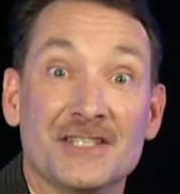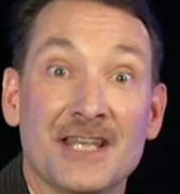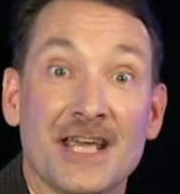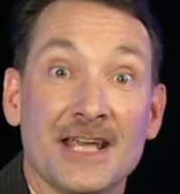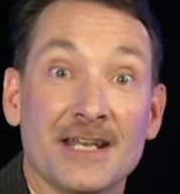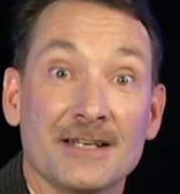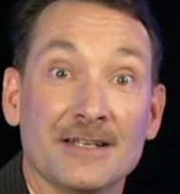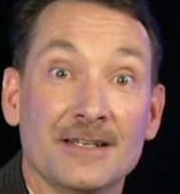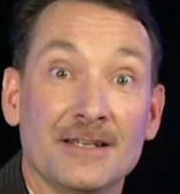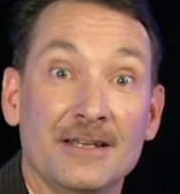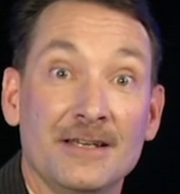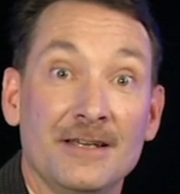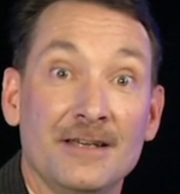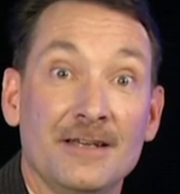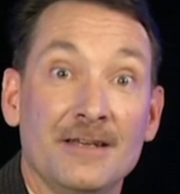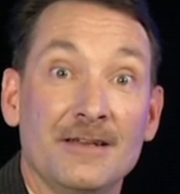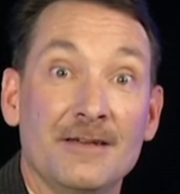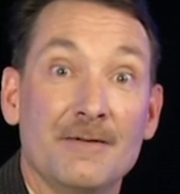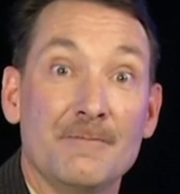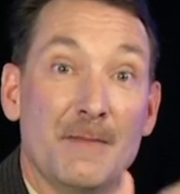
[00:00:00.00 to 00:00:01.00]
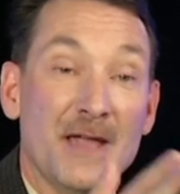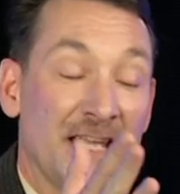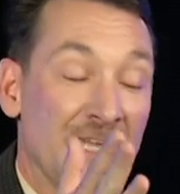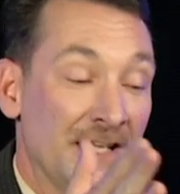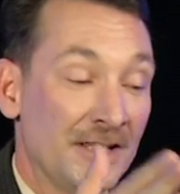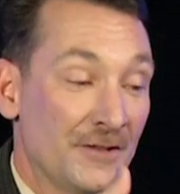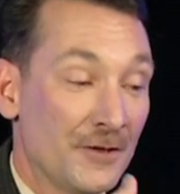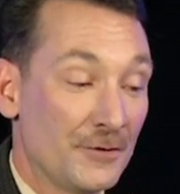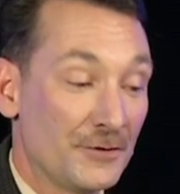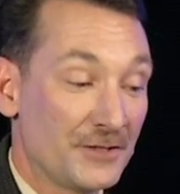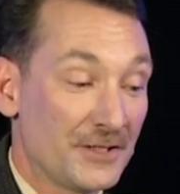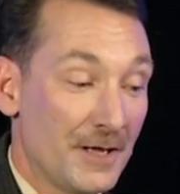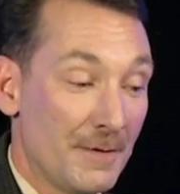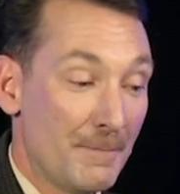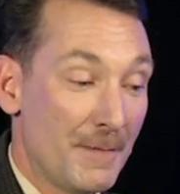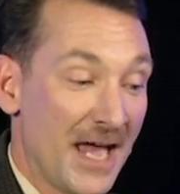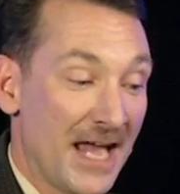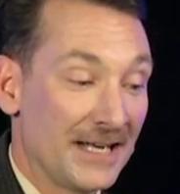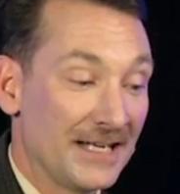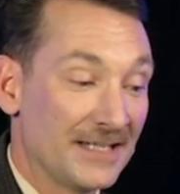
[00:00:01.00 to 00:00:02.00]
state. Making those
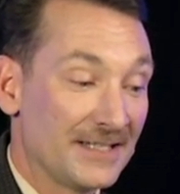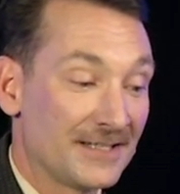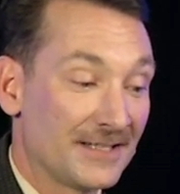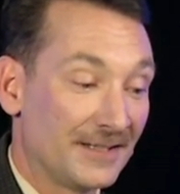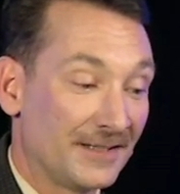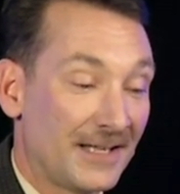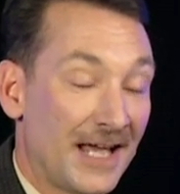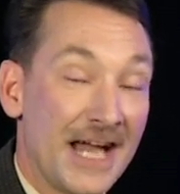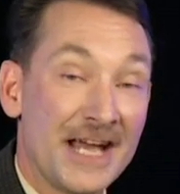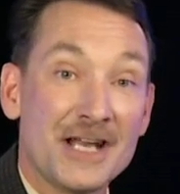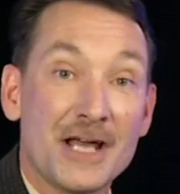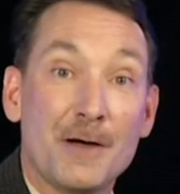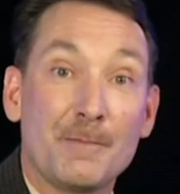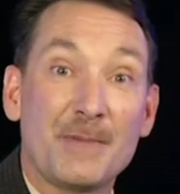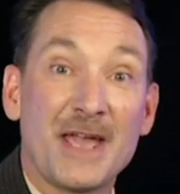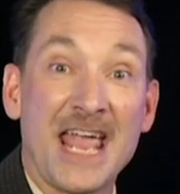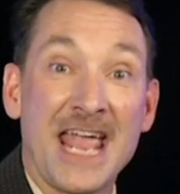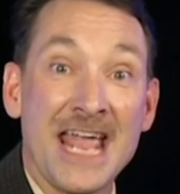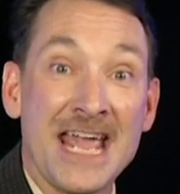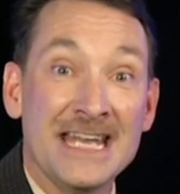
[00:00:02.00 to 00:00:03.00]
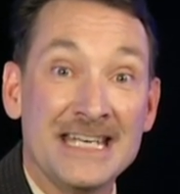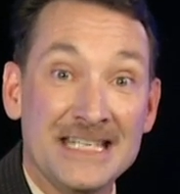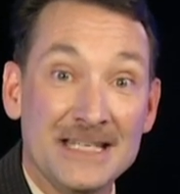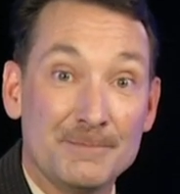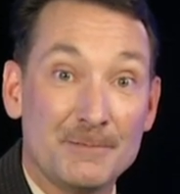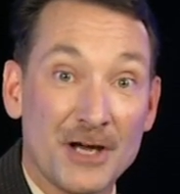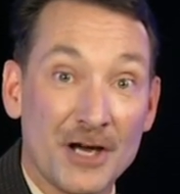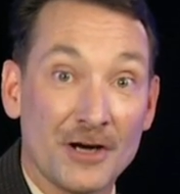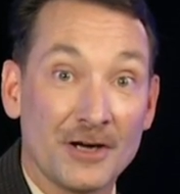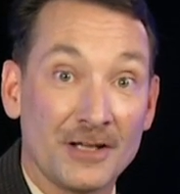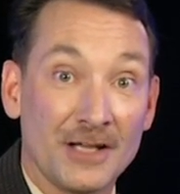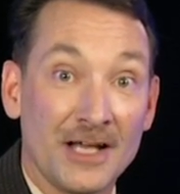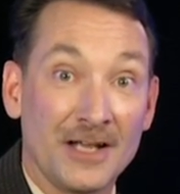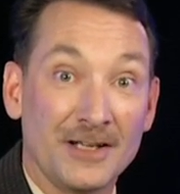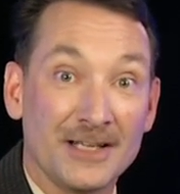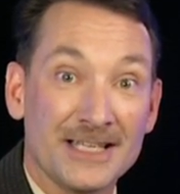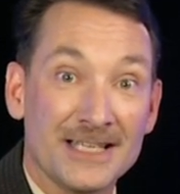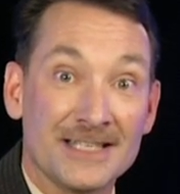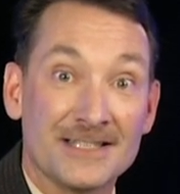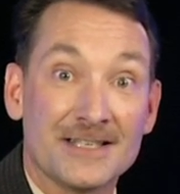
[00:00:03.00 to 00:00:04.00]
magnets line up
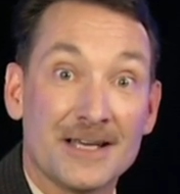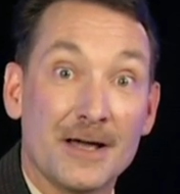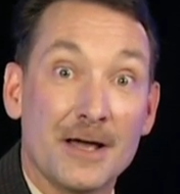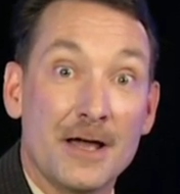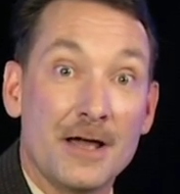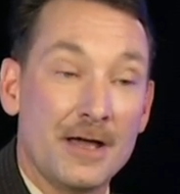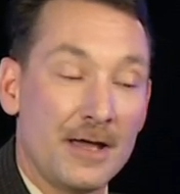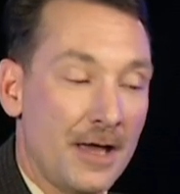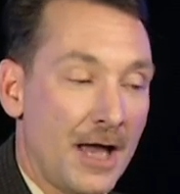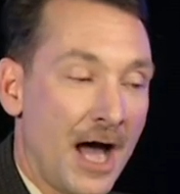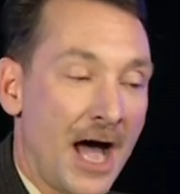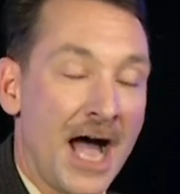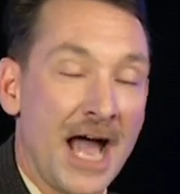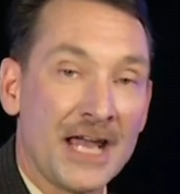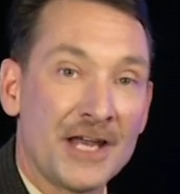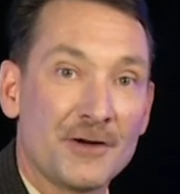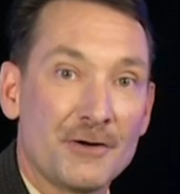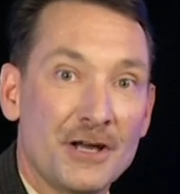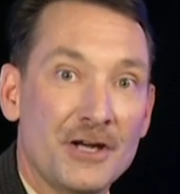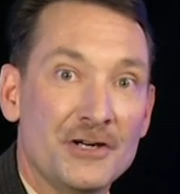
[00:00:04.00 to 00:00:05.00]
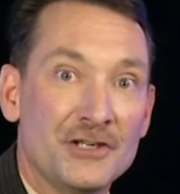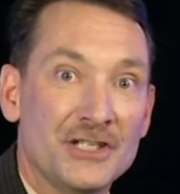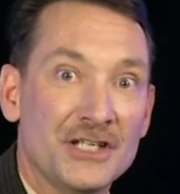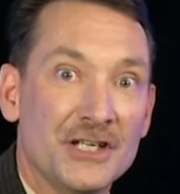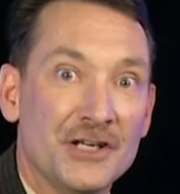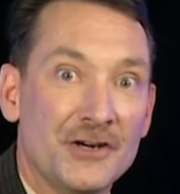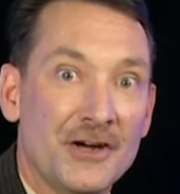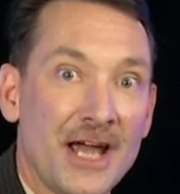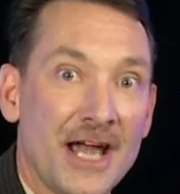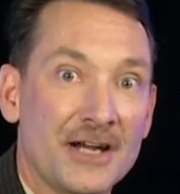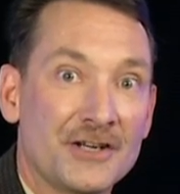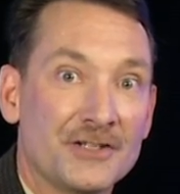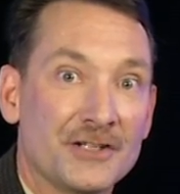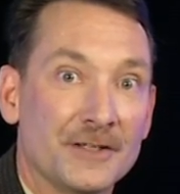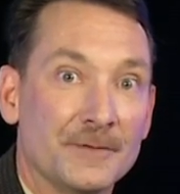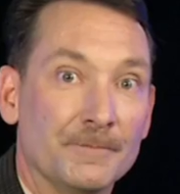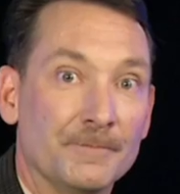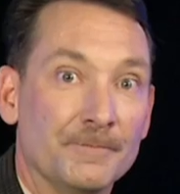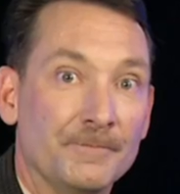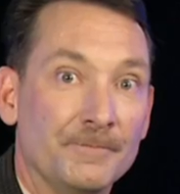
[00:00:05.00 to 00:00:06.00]
antiparallel is a higher energy
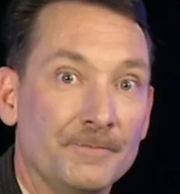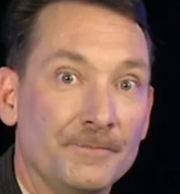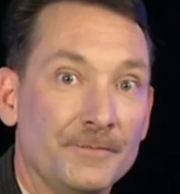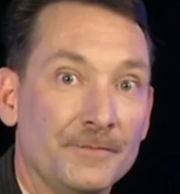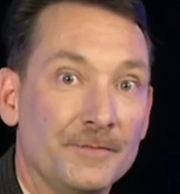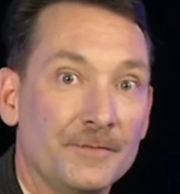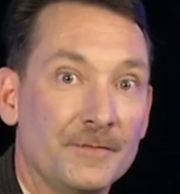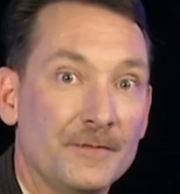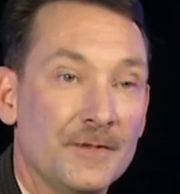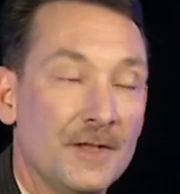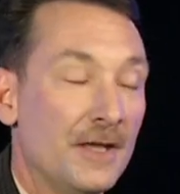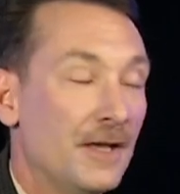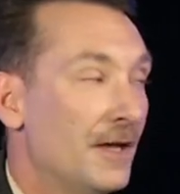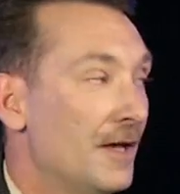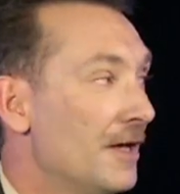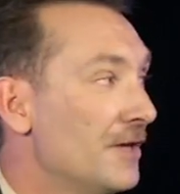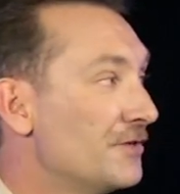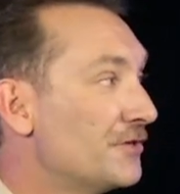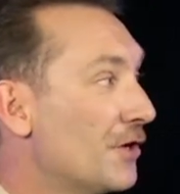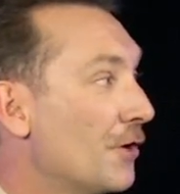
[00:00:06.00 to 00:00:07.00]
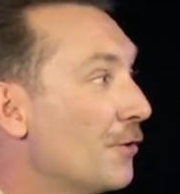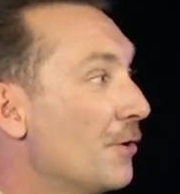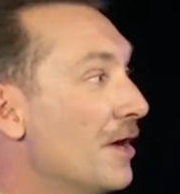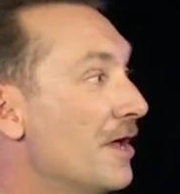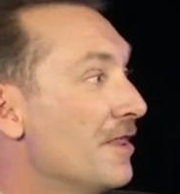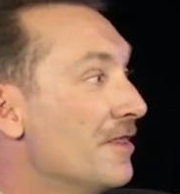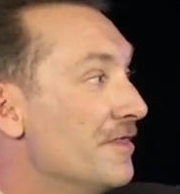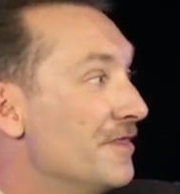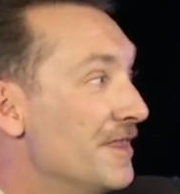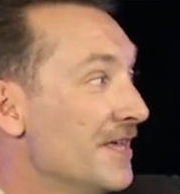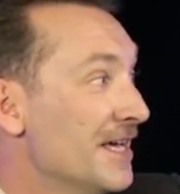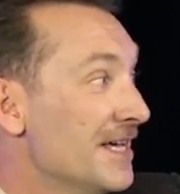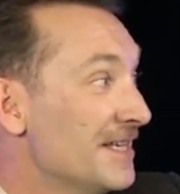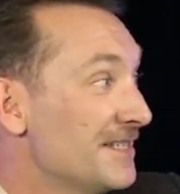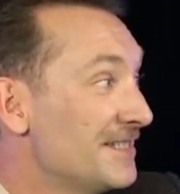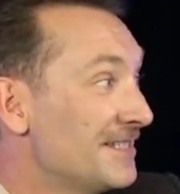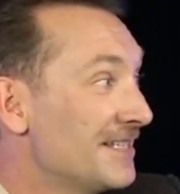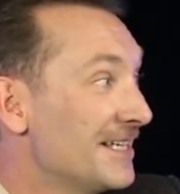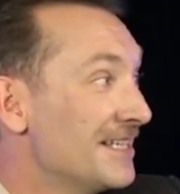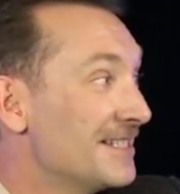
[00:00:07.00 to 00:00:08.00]
interaction. So
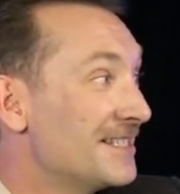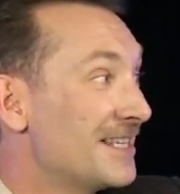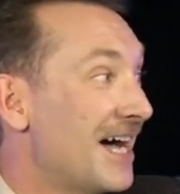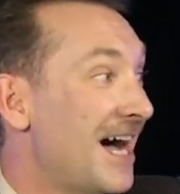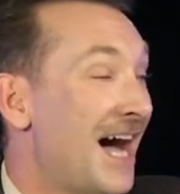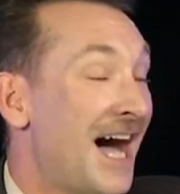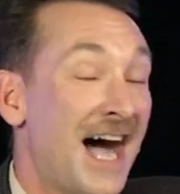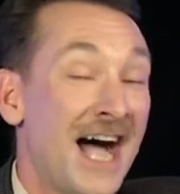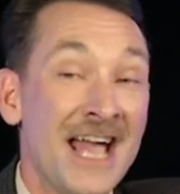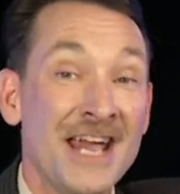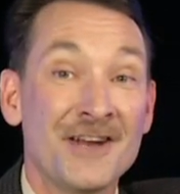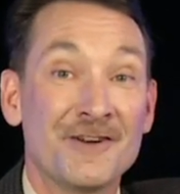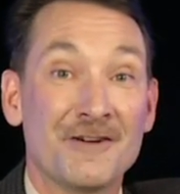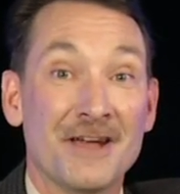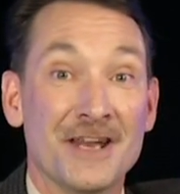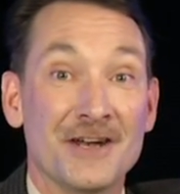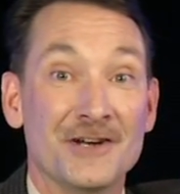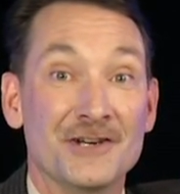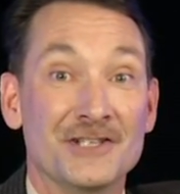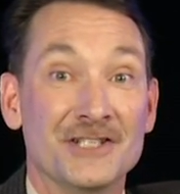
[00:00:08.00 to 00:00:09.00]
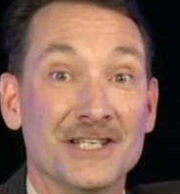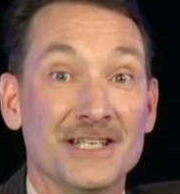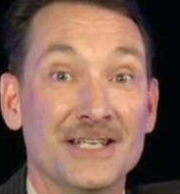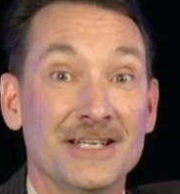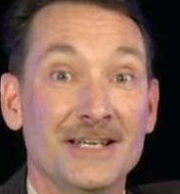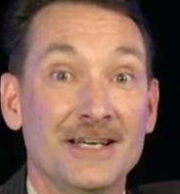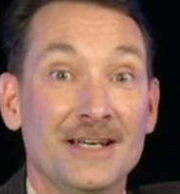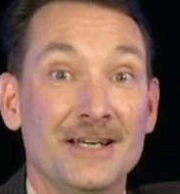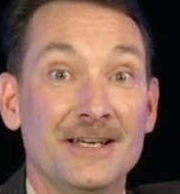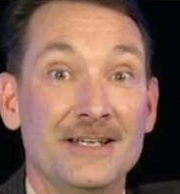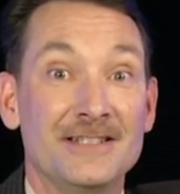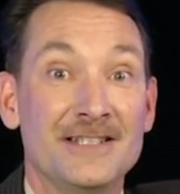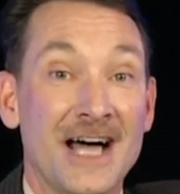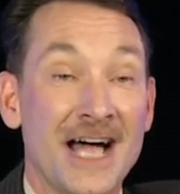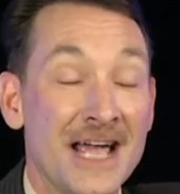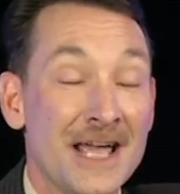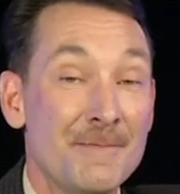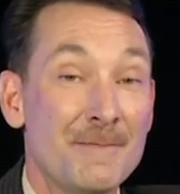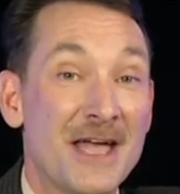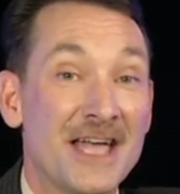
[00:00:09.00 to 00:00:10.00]
this is the higher energy
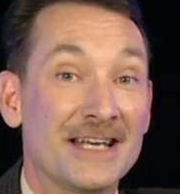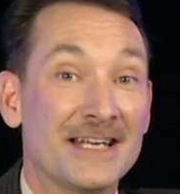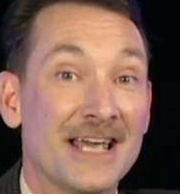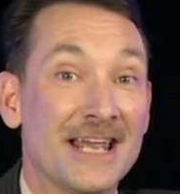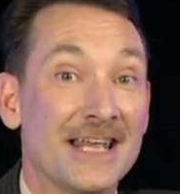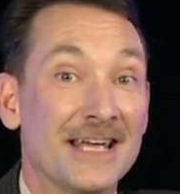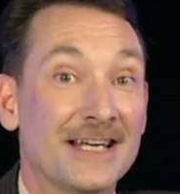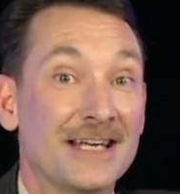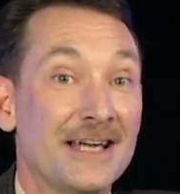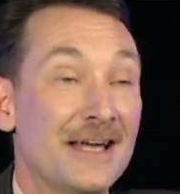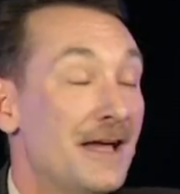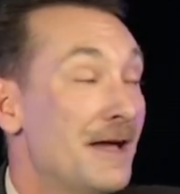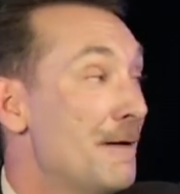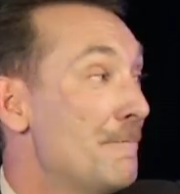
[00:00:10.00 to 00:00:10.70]
diamagnetic